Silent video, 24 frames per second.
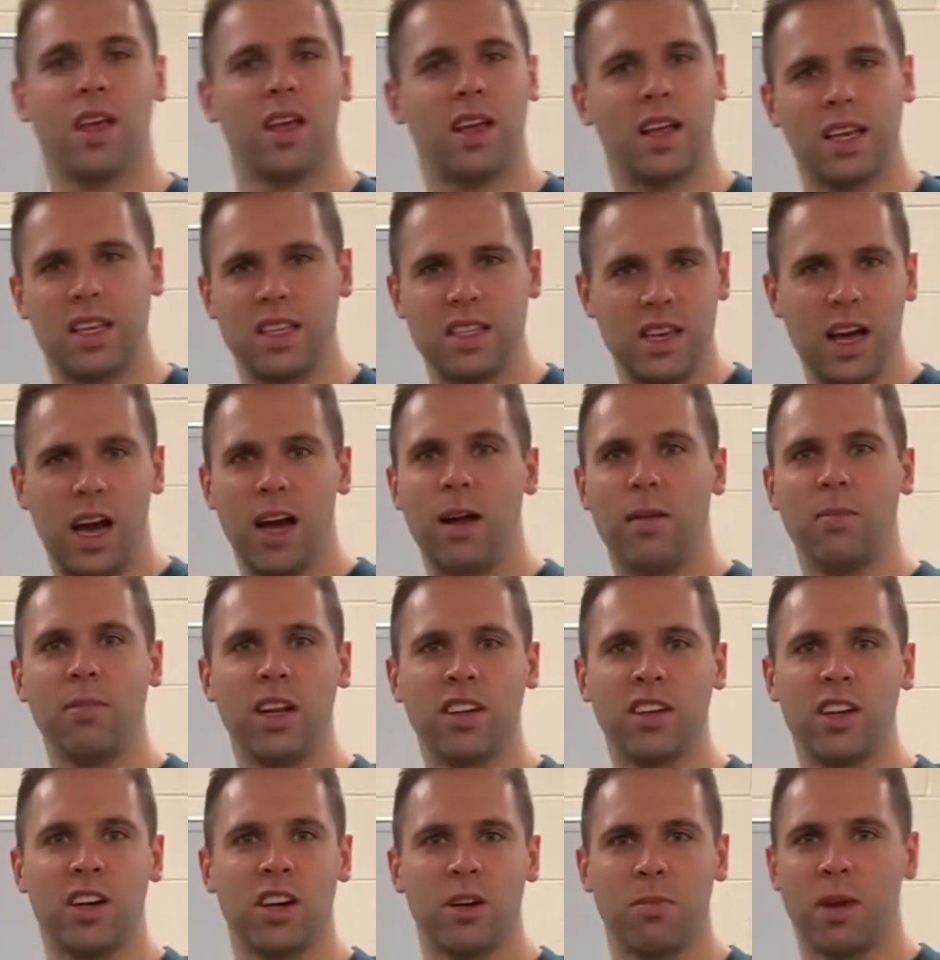I'm not
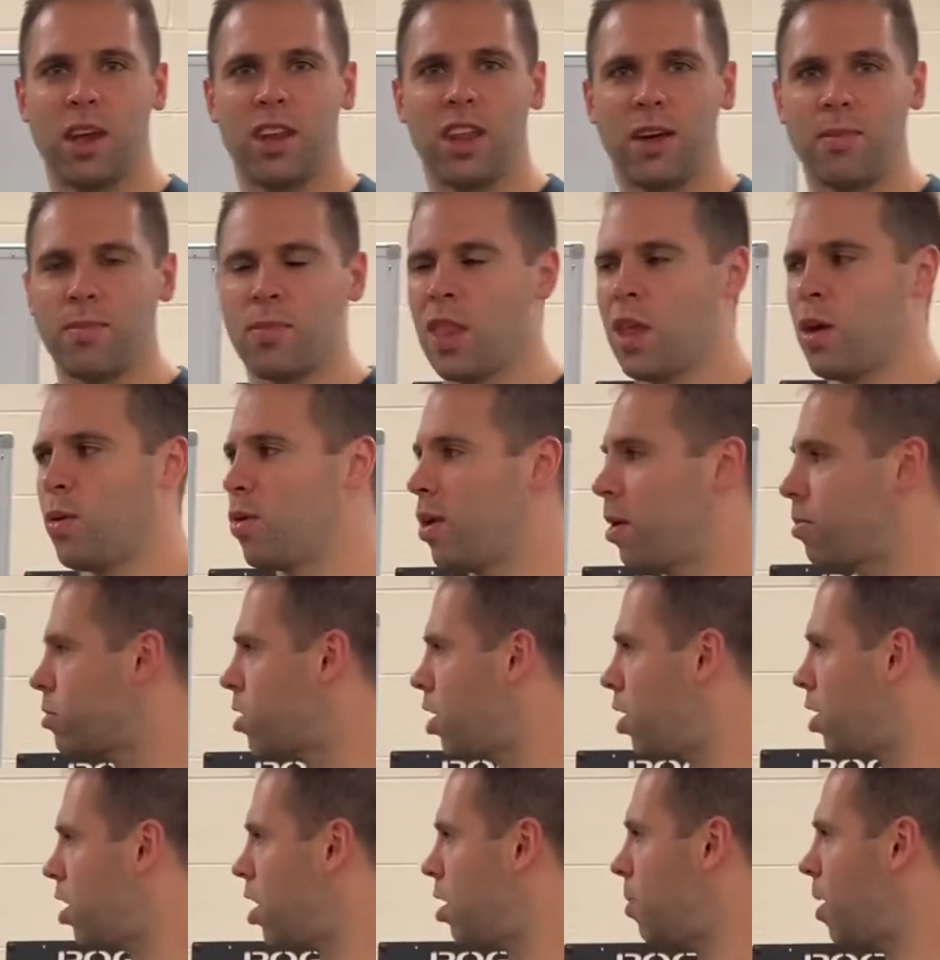talking about that. What I'm
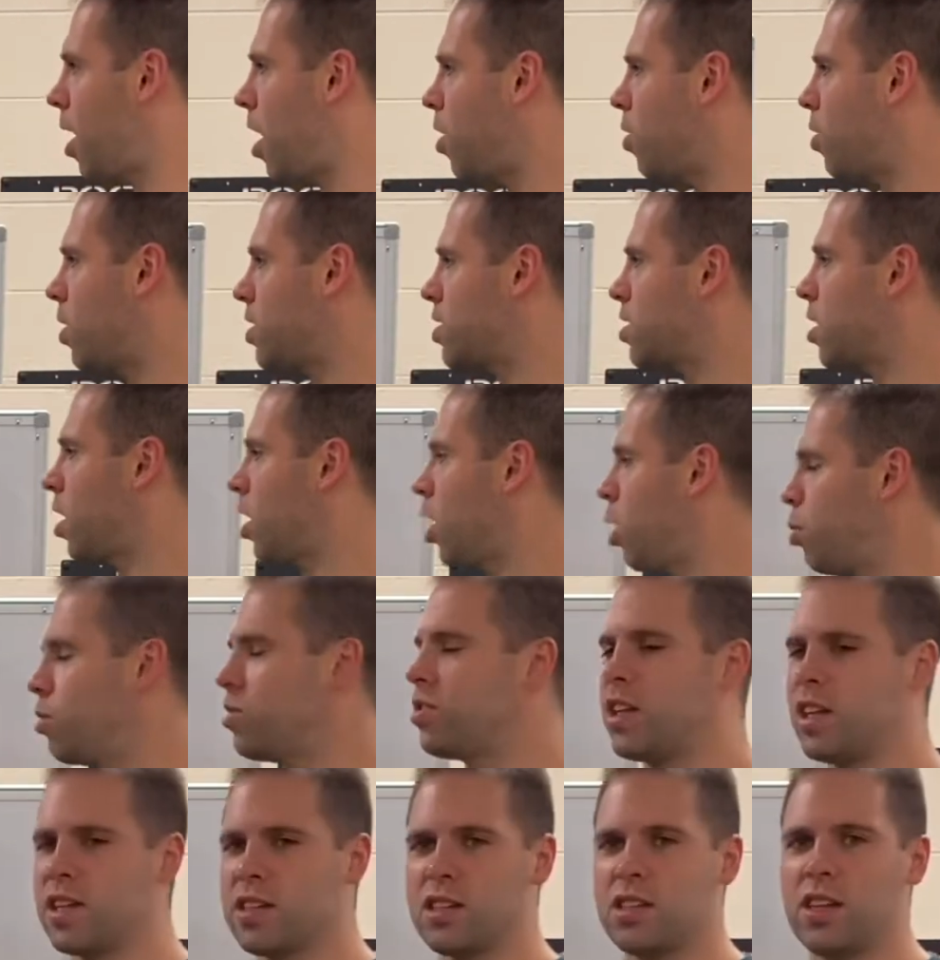talking about is low
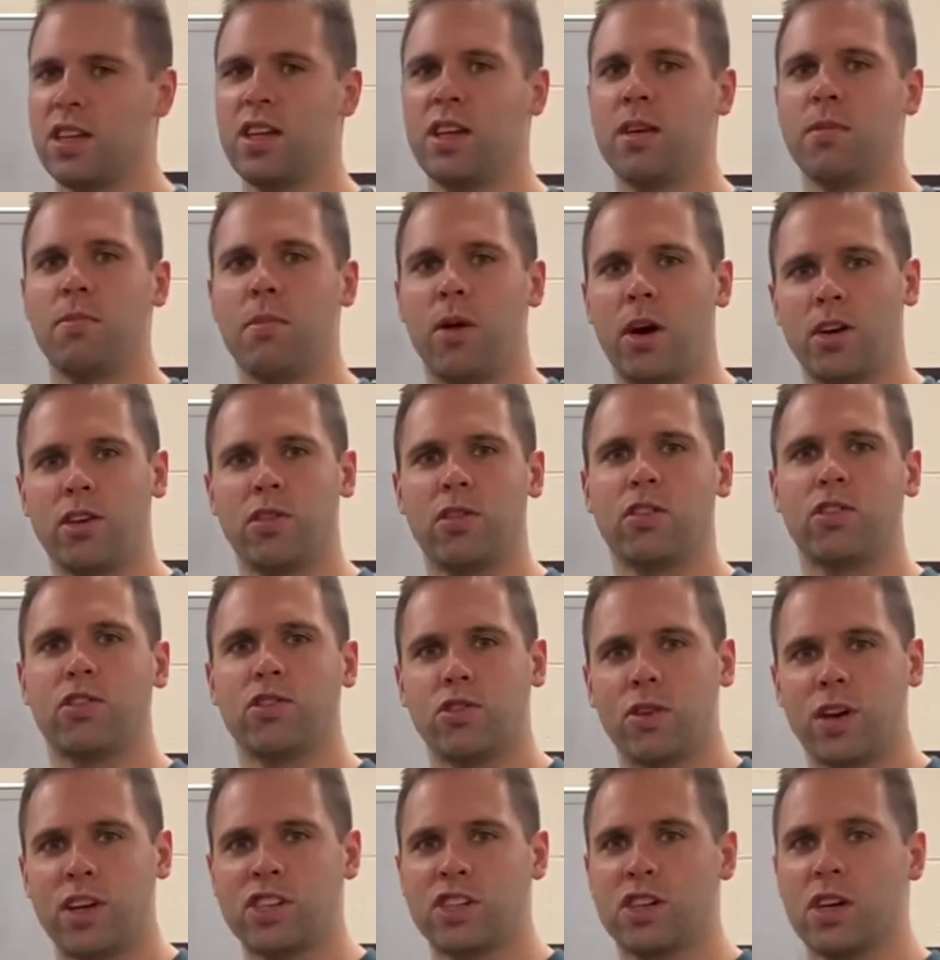intensity, moderate
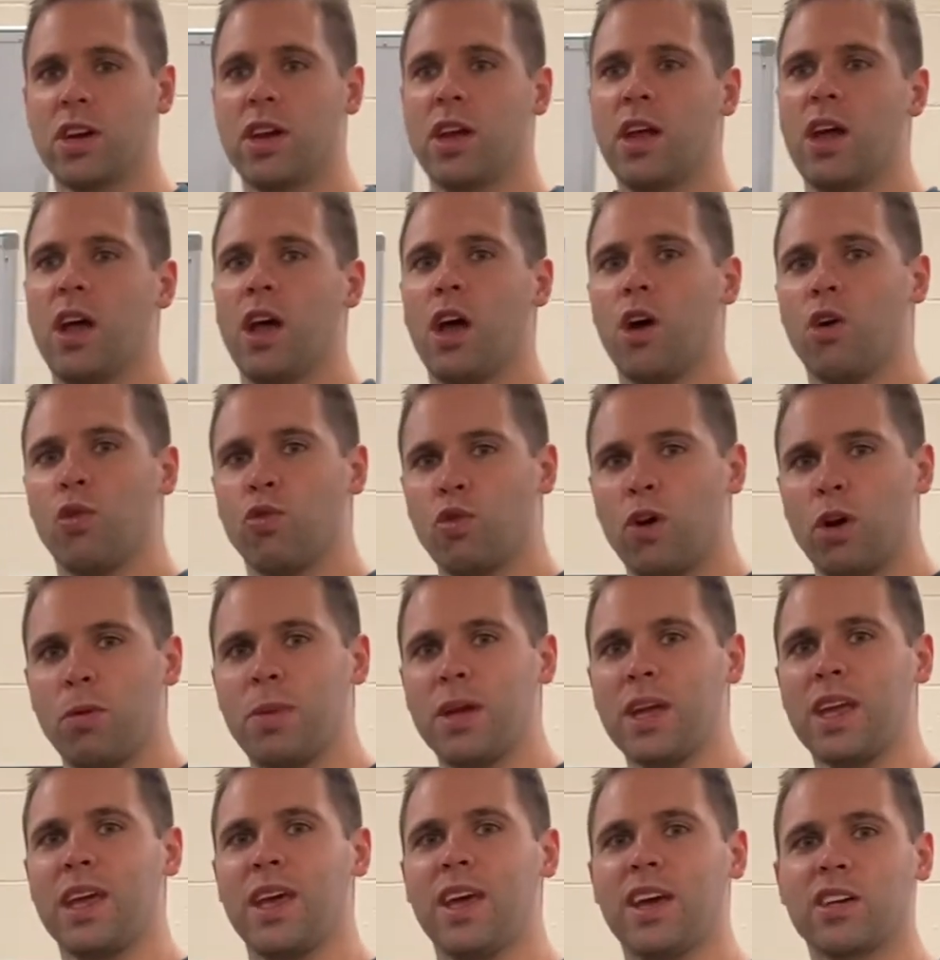duration aerobic
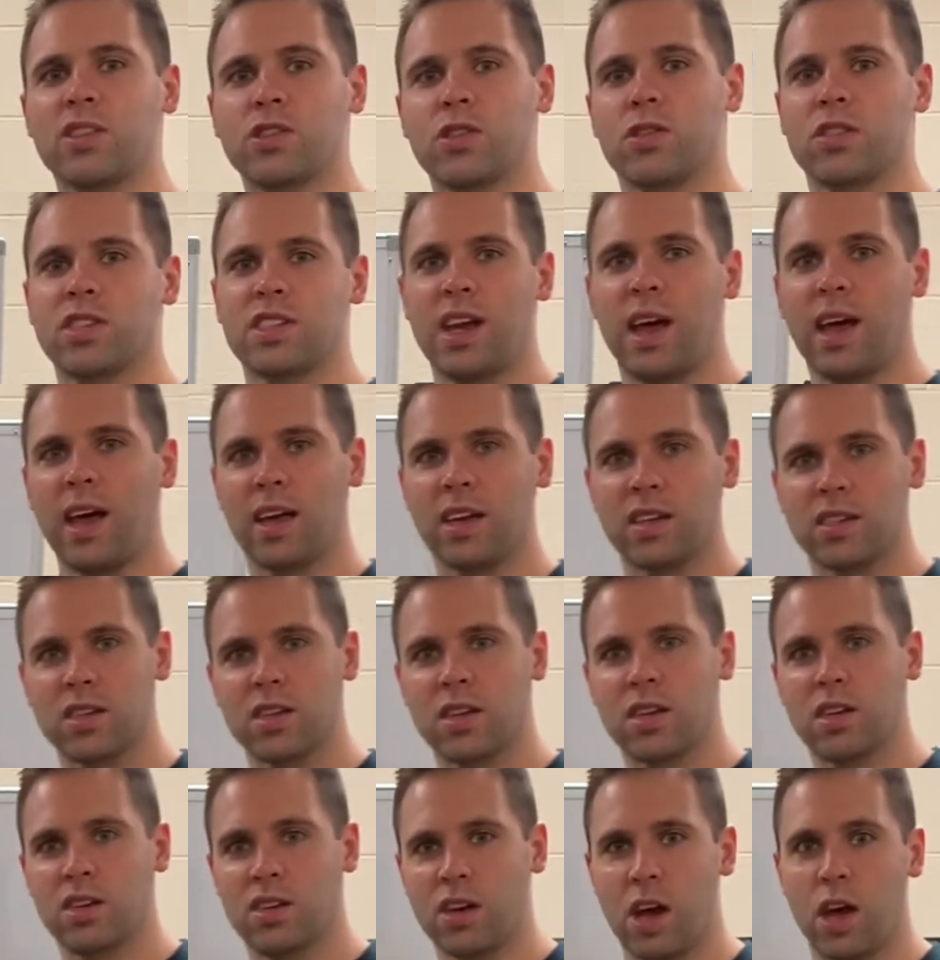exercise,
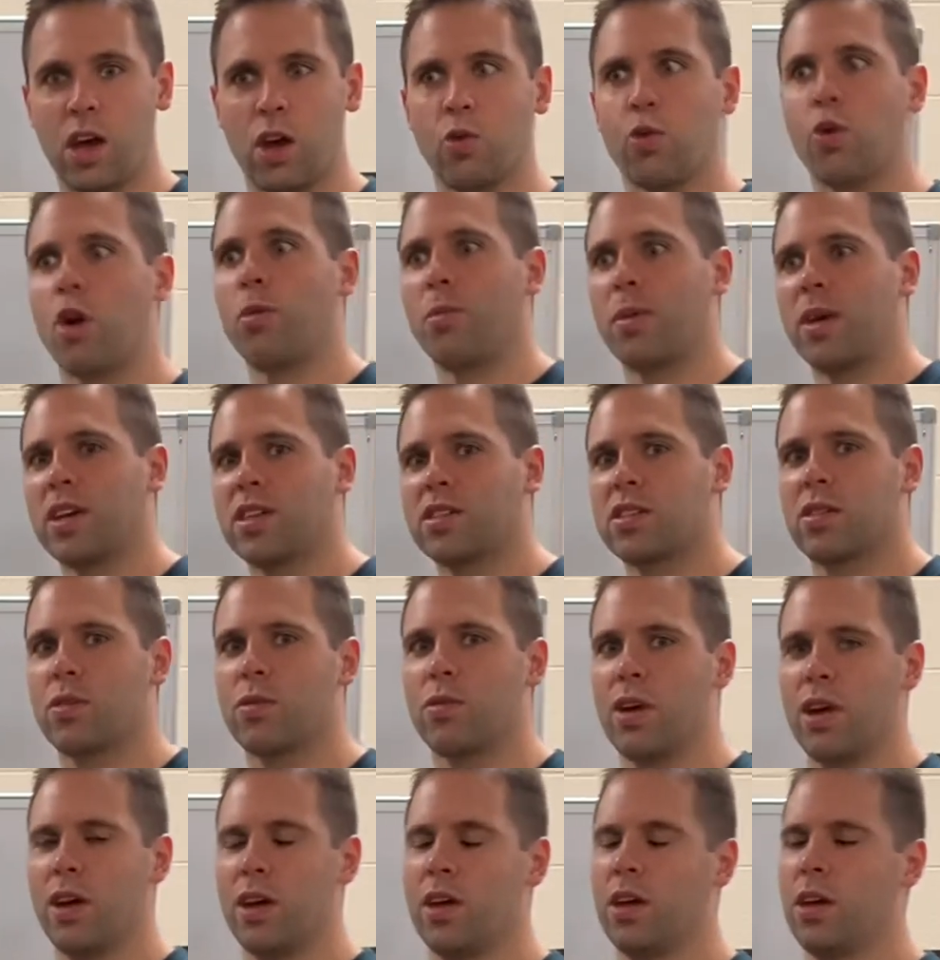not aerobics,
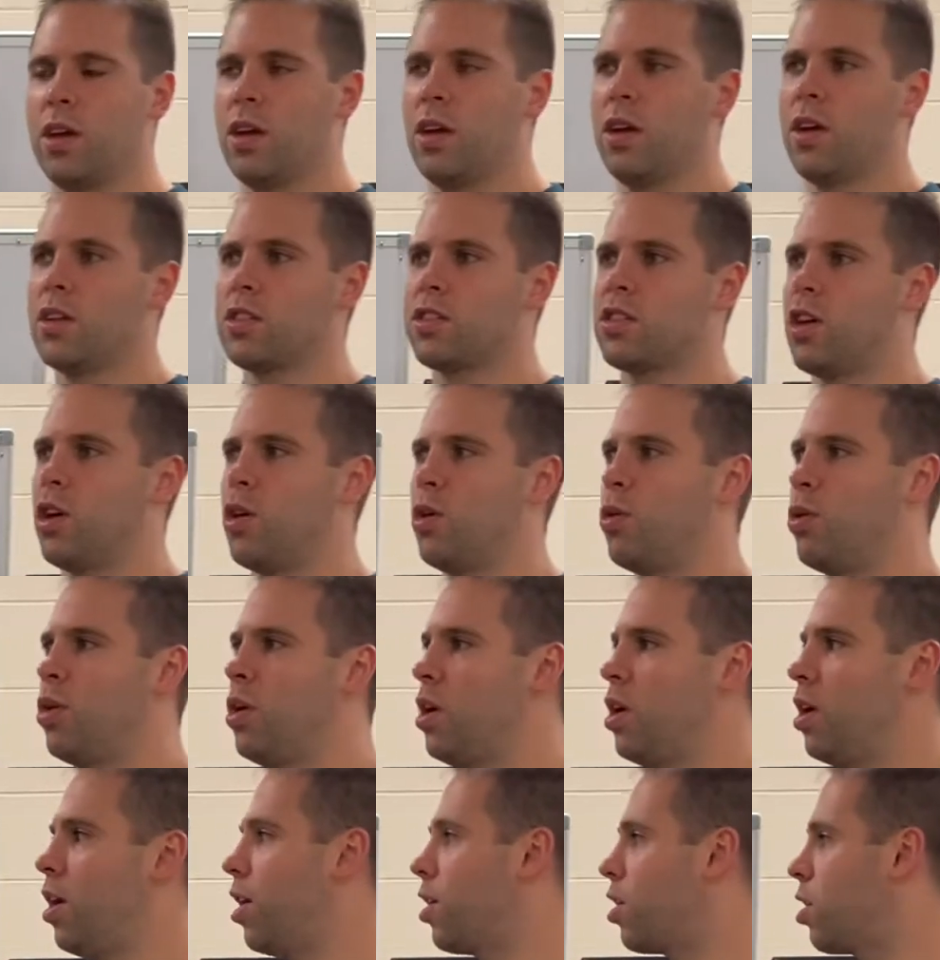okay? So
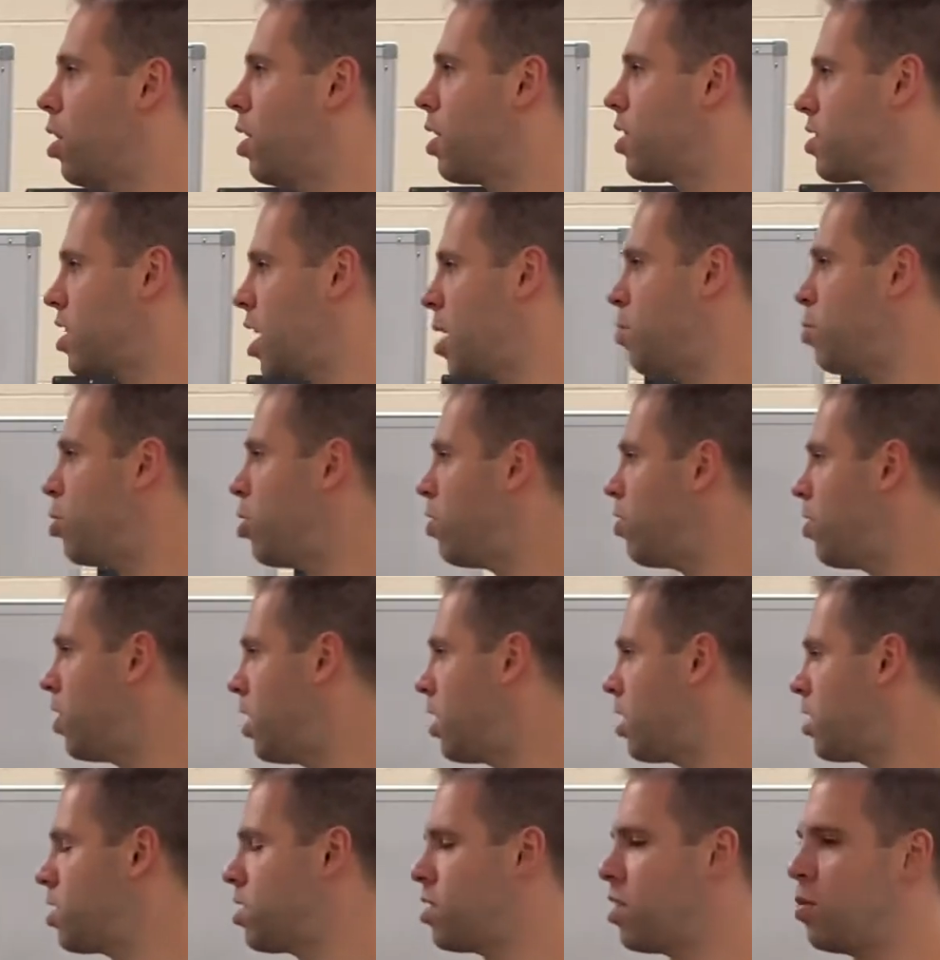a good example of
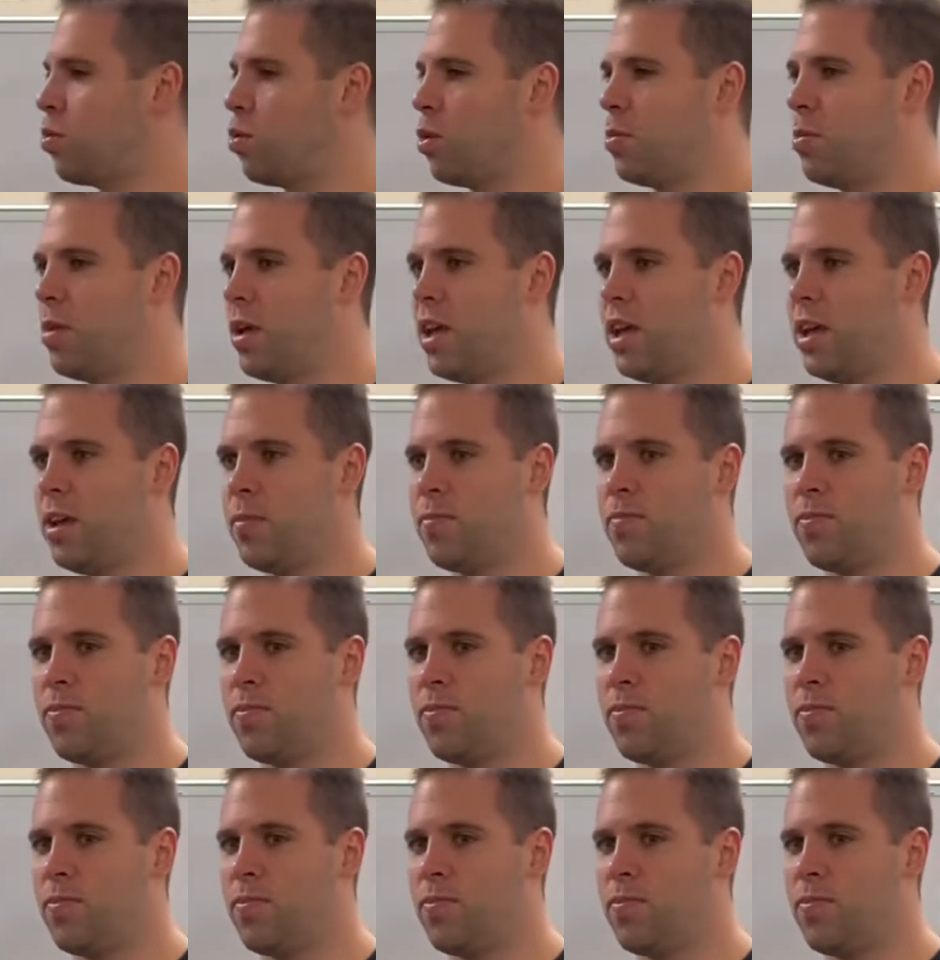this would be